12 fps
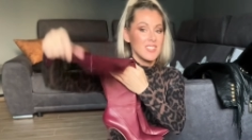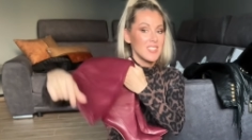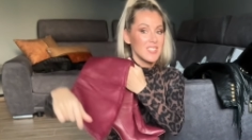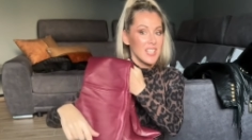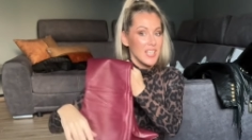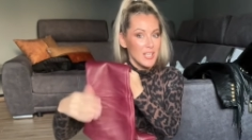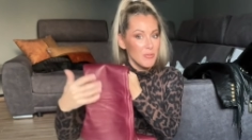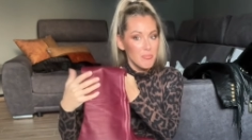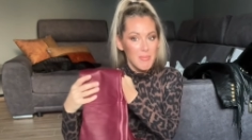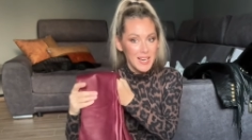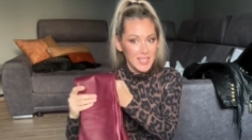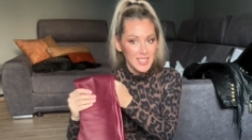seen
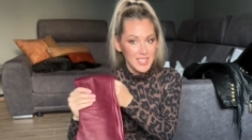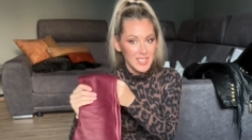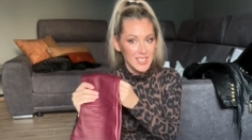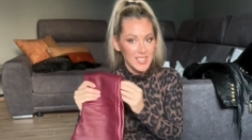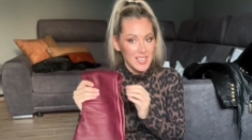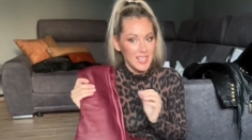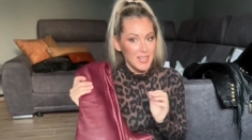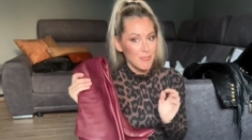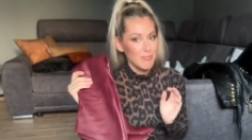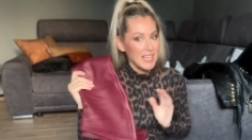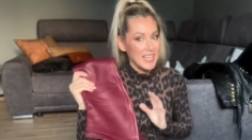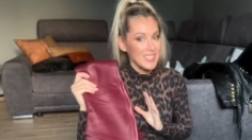many
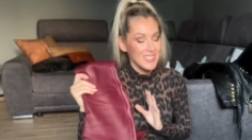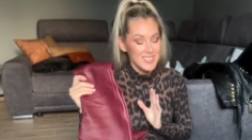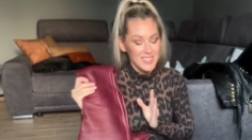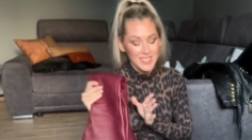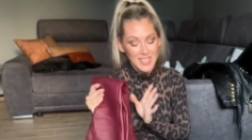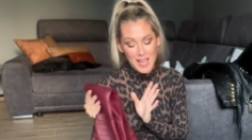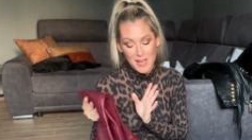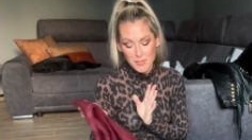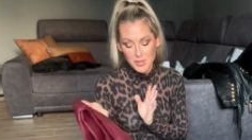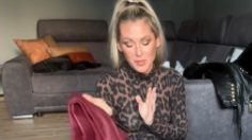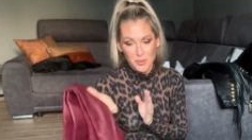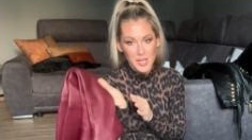um, ladies in them,
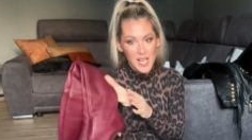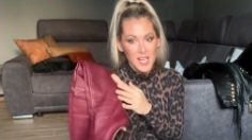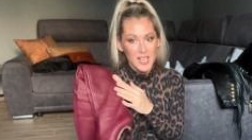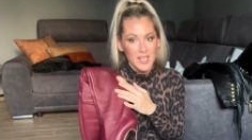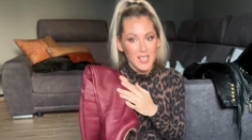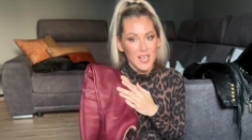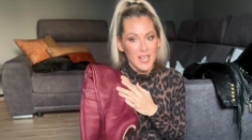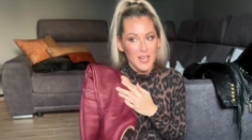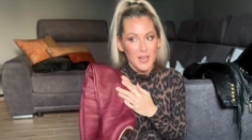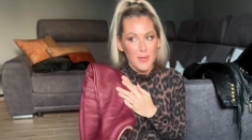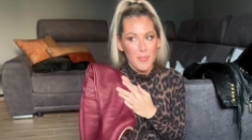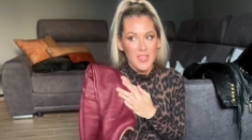so uh,